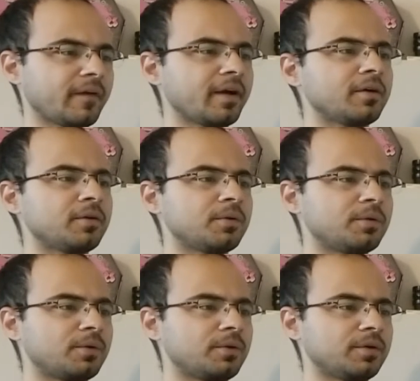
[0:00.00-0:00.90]

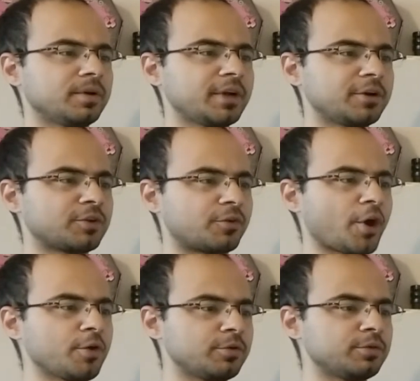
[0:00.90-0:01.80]
Oh, there's a
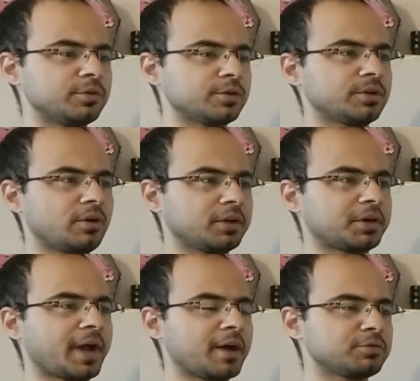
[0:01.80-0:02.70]
road
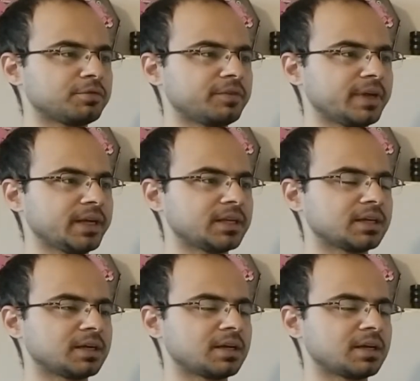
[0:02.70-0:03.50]
on her outfit.